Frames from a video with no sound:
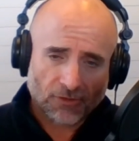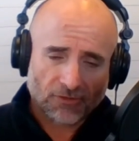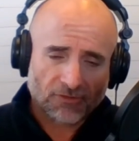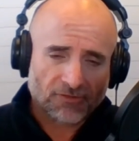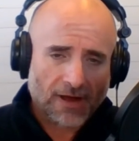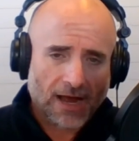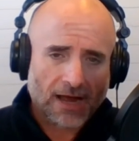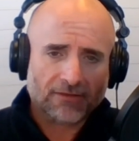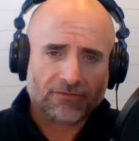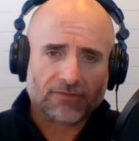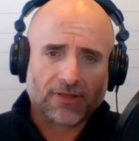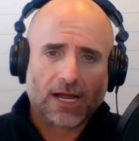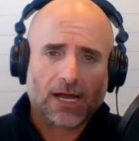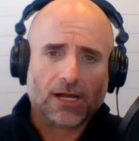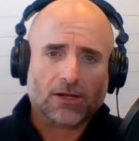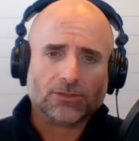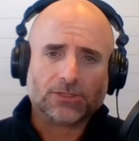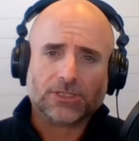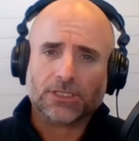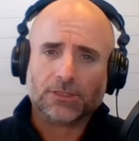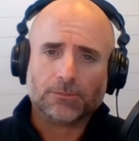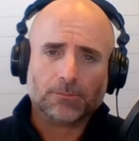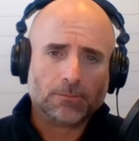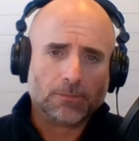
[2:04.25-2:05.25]
for
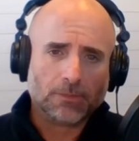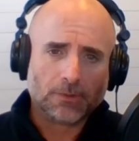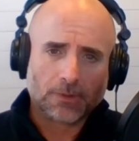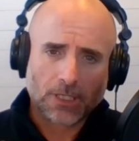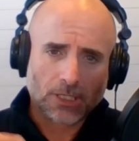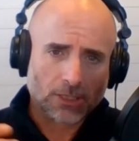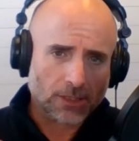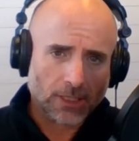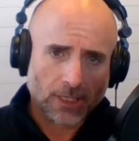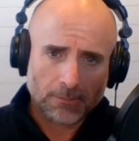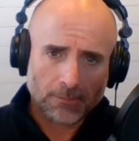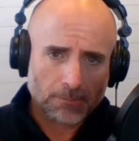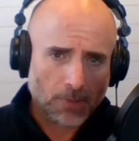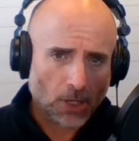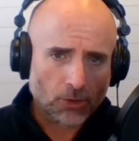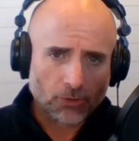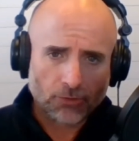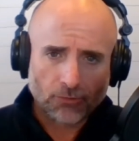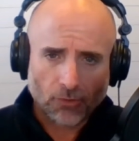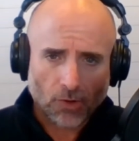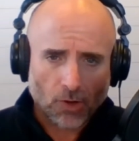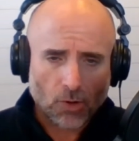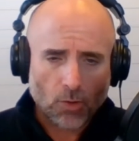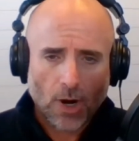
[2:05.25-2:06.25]
$5,000 because in
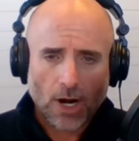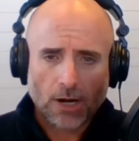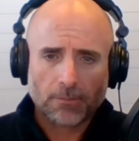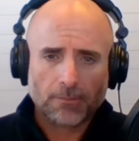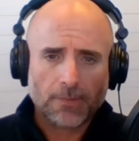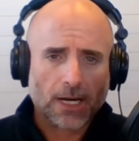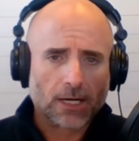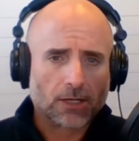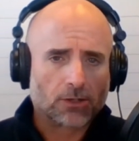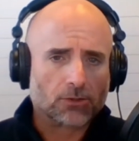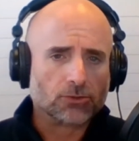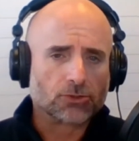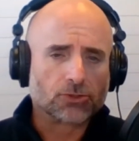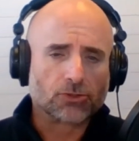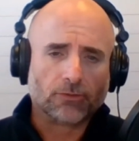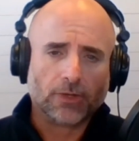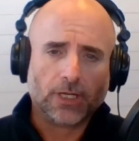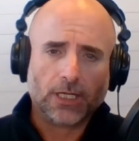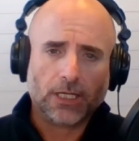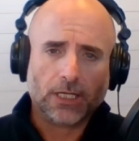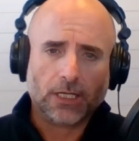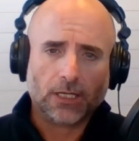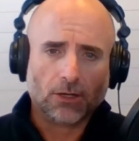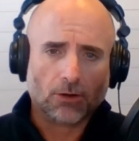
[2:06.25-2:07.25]
both required medical
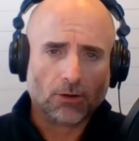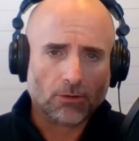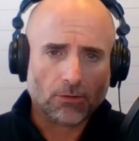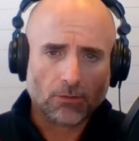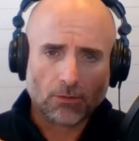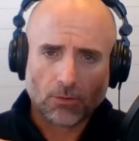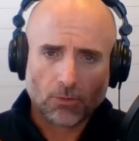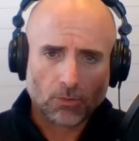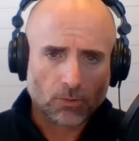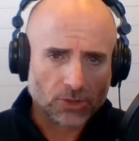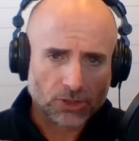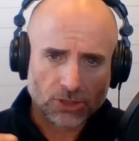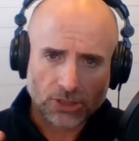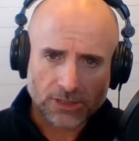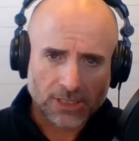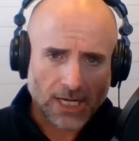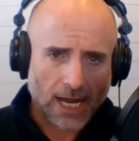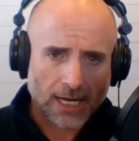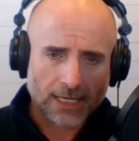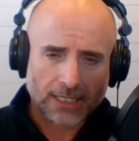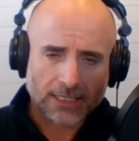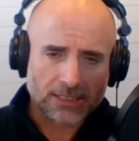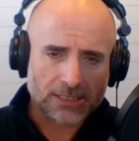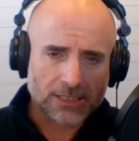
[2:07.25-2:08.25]
screening or just
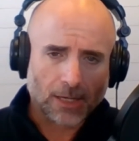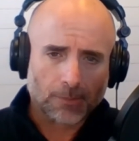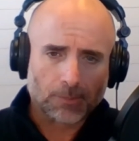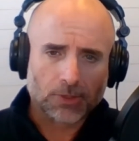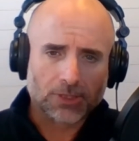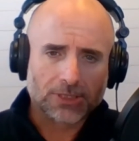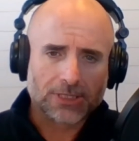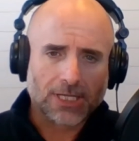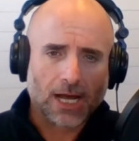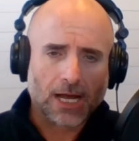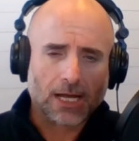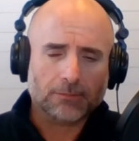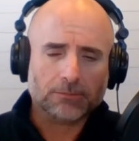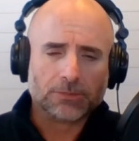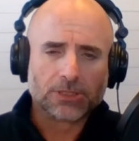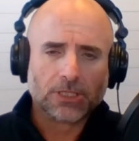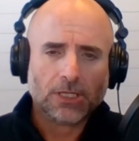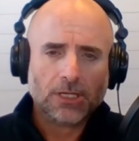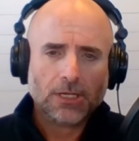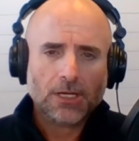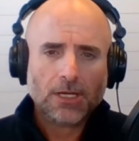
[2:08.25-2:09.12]
gotten at separate times.